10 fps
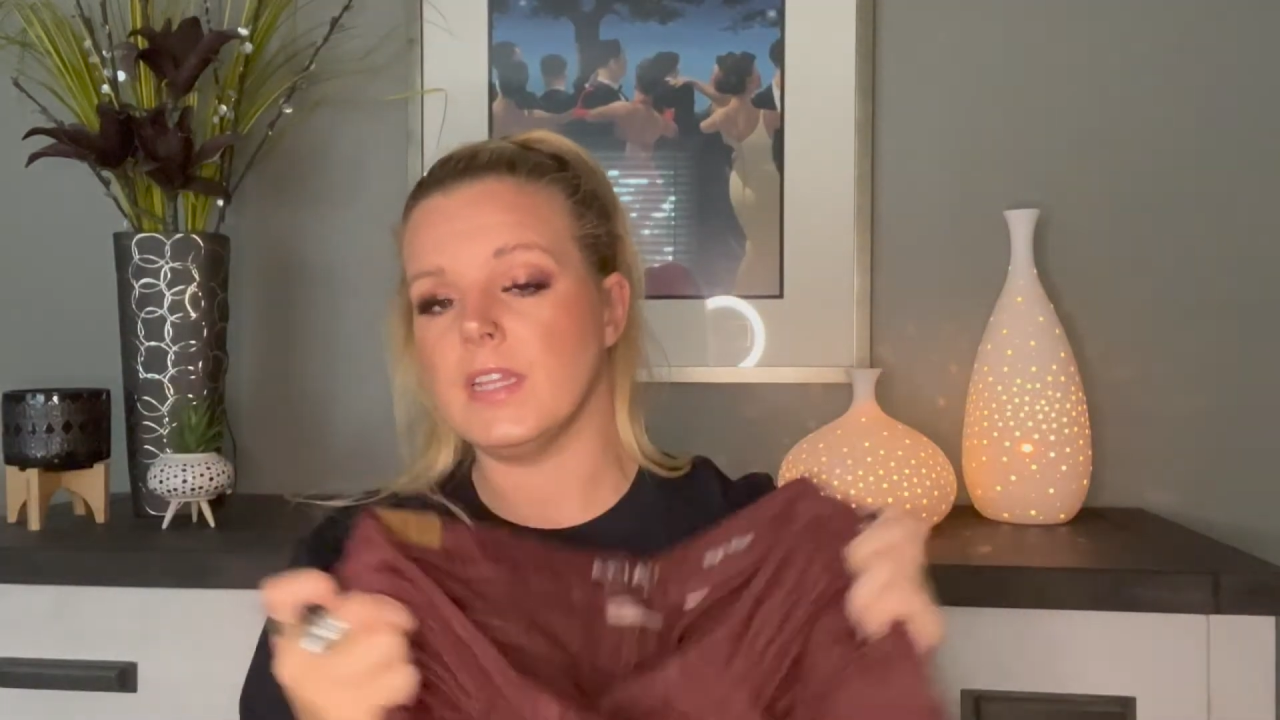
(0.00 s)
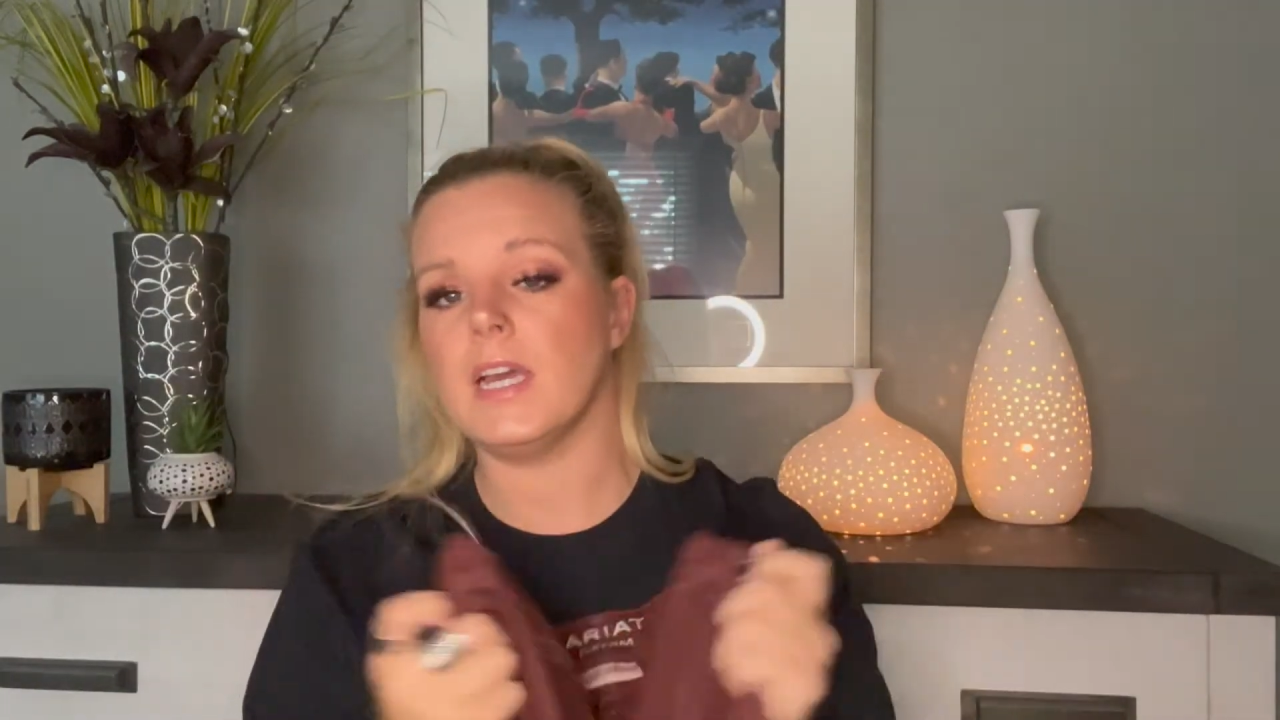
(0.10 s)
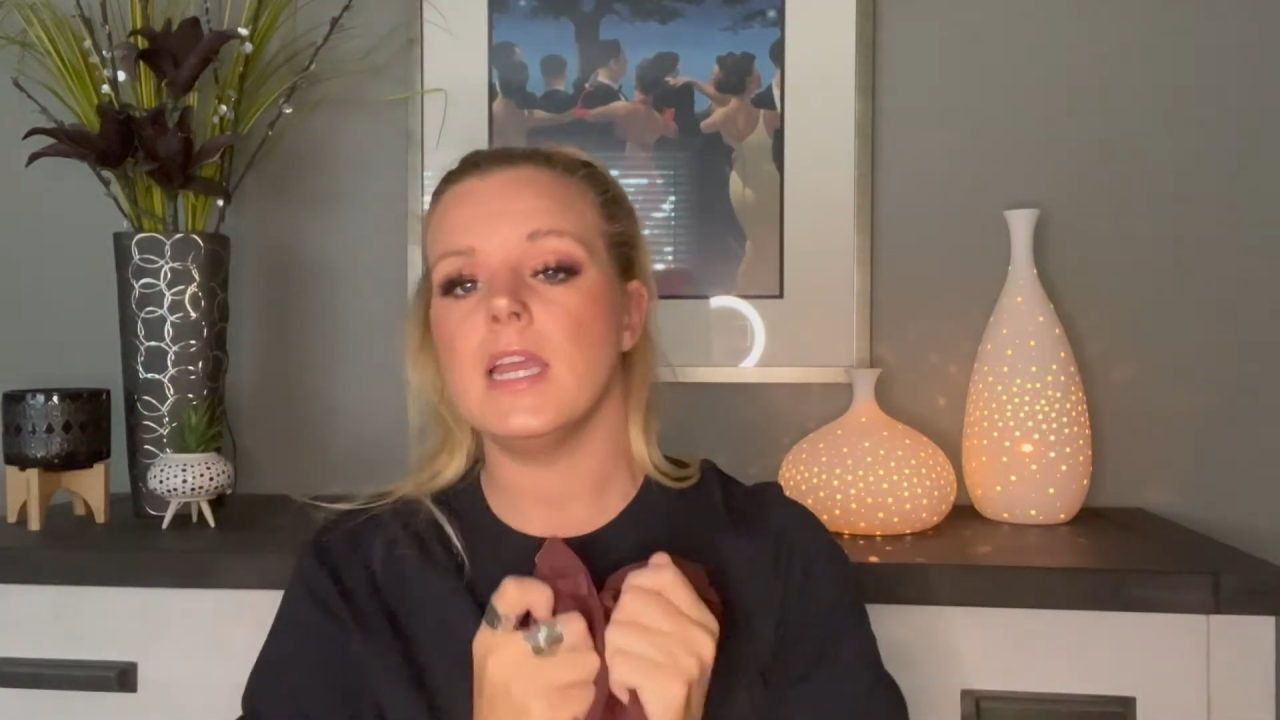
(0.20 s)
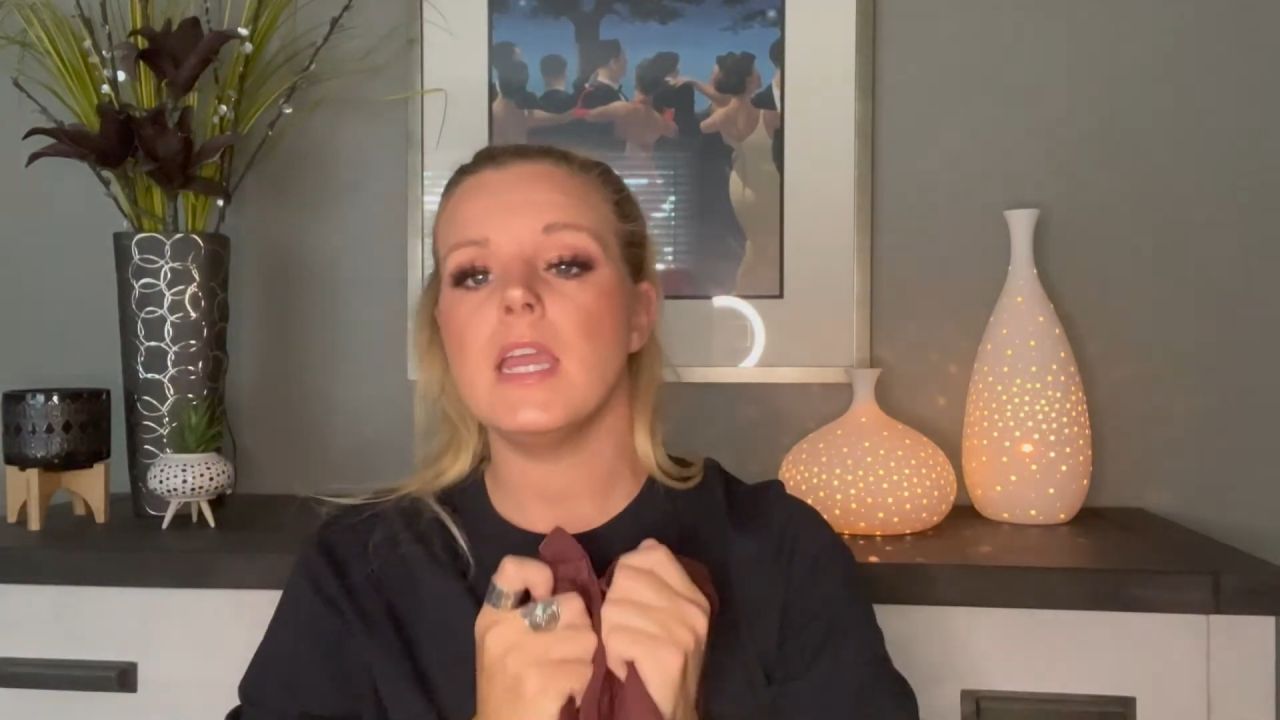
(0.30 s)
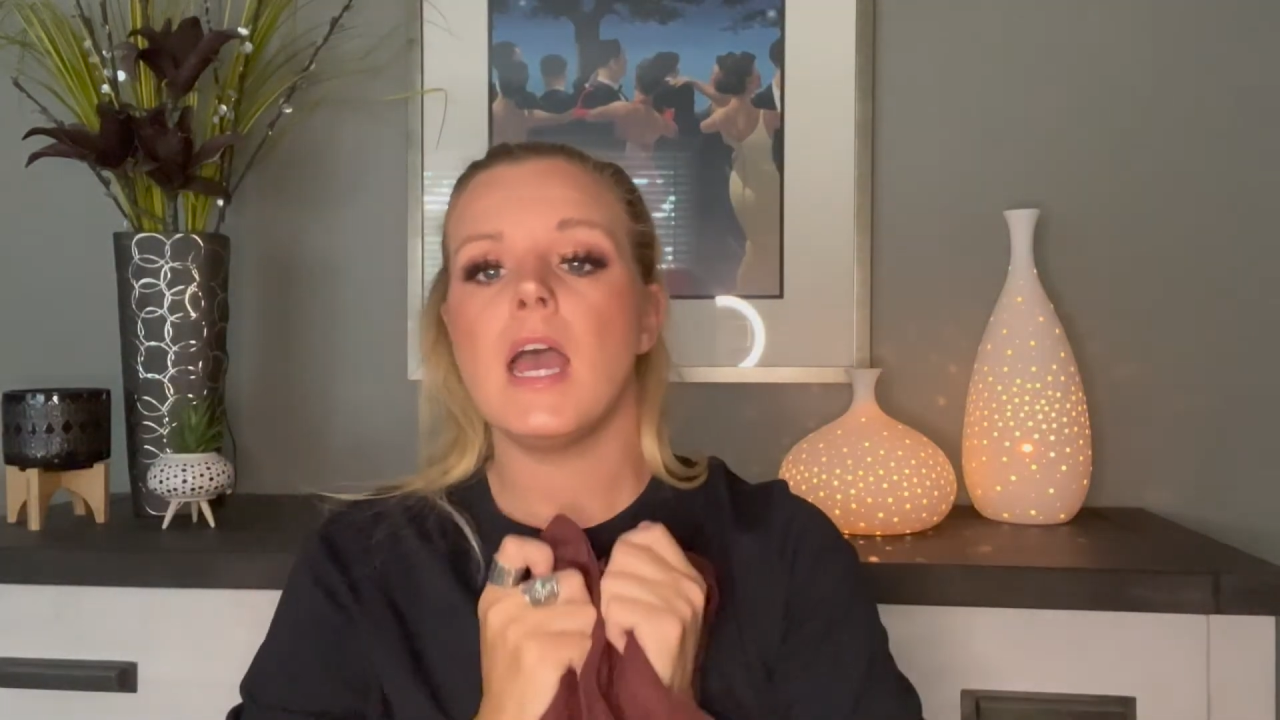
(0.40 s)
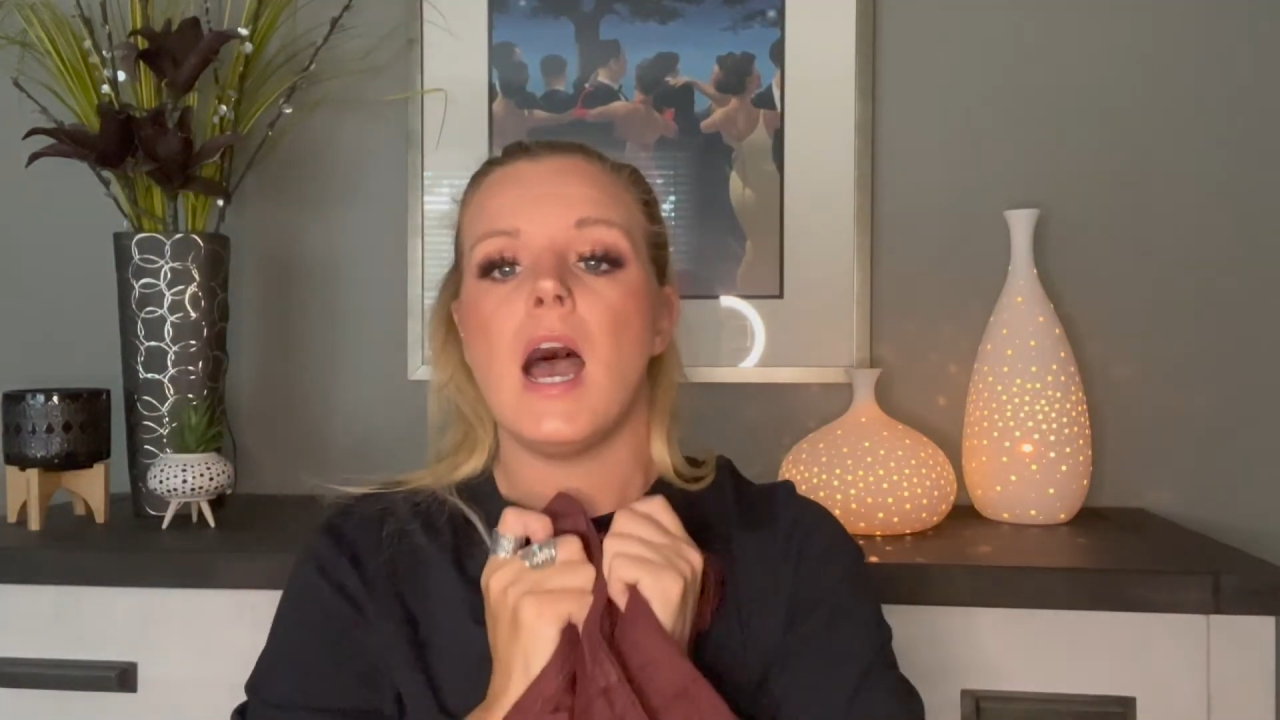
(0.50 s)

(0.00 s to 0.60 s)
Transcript: like.